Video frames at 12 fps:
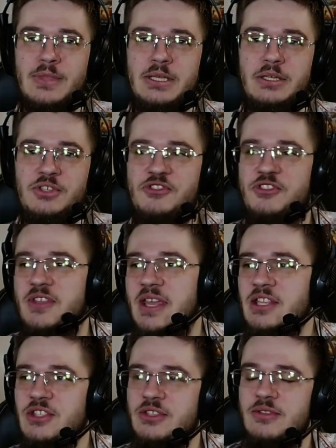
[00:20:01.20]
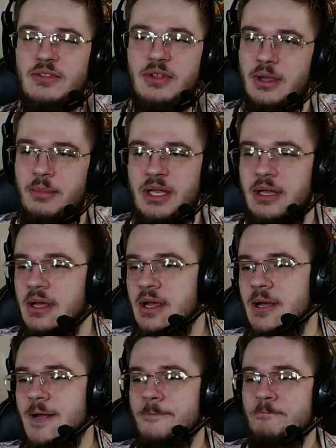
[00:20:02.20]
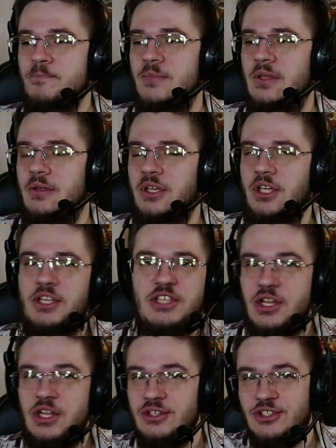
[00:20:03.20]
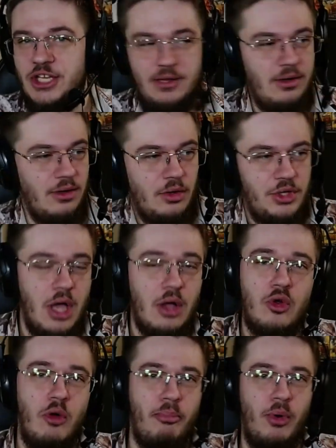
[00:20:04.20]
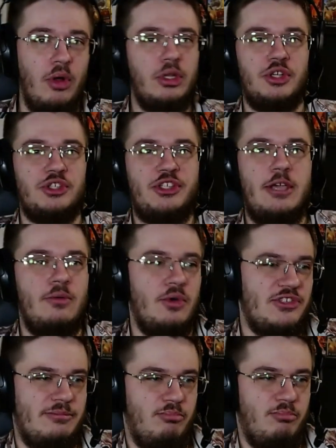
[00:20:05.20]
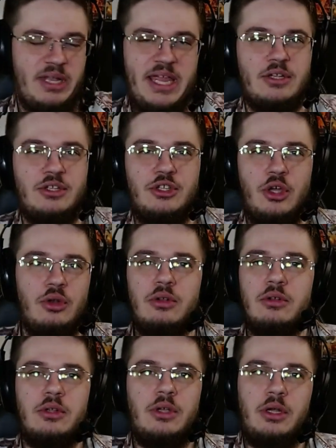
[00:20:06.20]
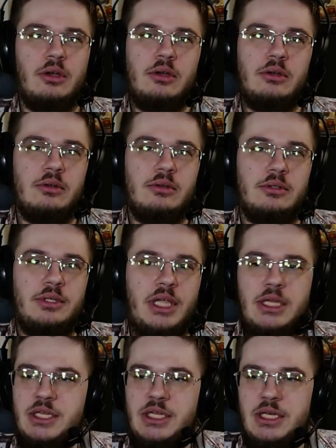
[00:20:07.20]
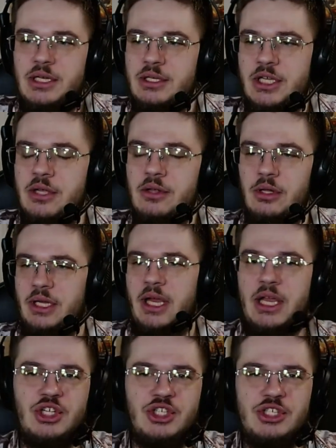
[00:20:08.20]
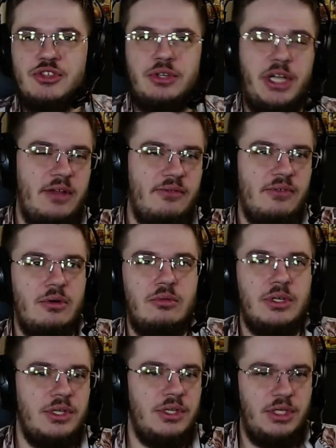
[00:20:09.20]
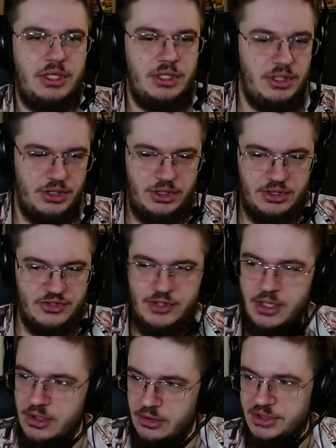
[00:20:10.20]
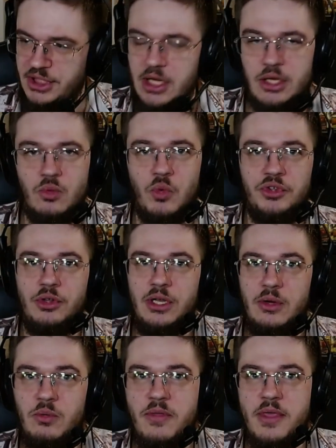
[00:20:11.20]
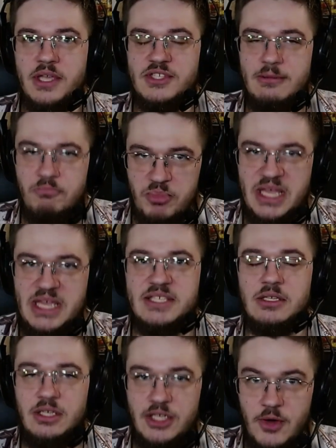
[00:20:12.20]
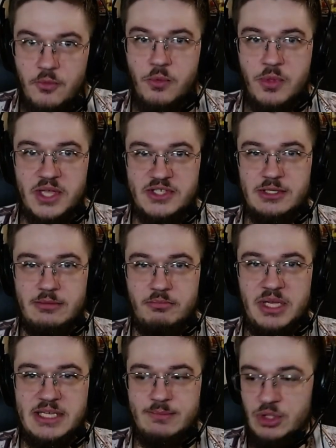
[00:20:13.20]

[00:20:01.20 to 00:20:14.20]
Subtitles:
Because I mean, he didn't kill Onyankopon because he was a black dude, you know? He didn't kill Asians or everyone. He's like, okay, you want to live with us in peace? Live with us in peace.